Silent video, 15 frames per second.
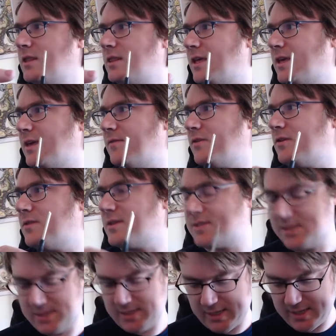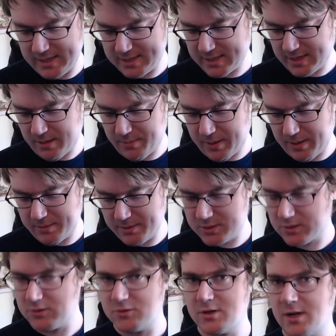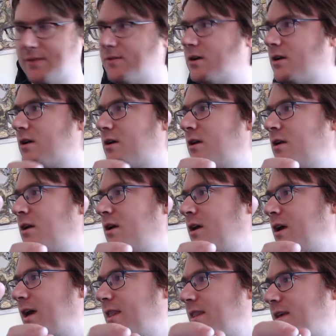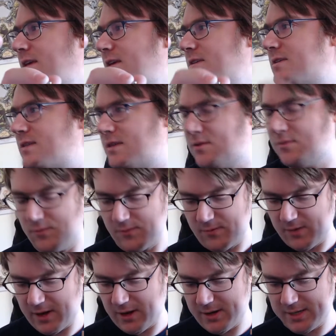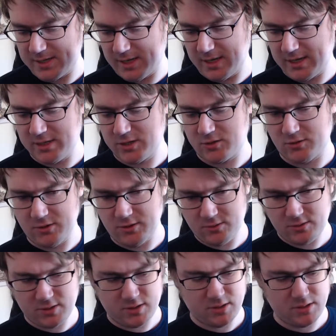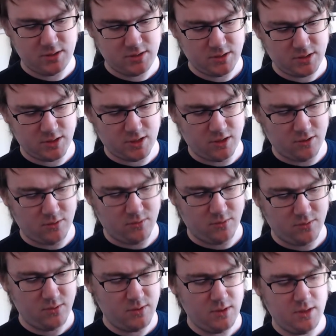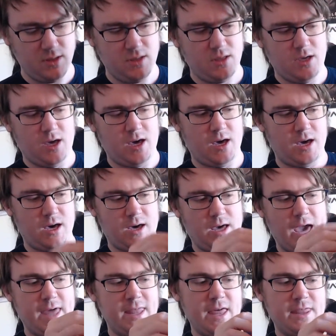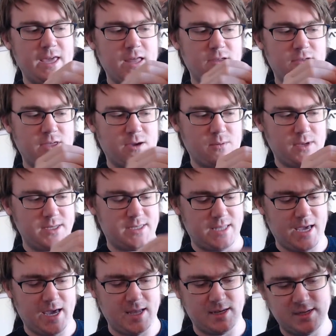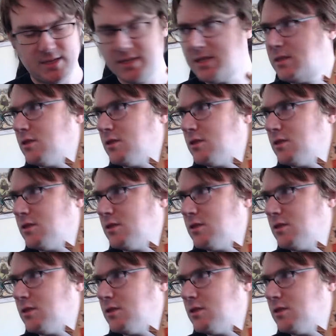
They give you this teeny tiny baby screwdriver and these very tiny screws. So, uh, and then the other thing was that the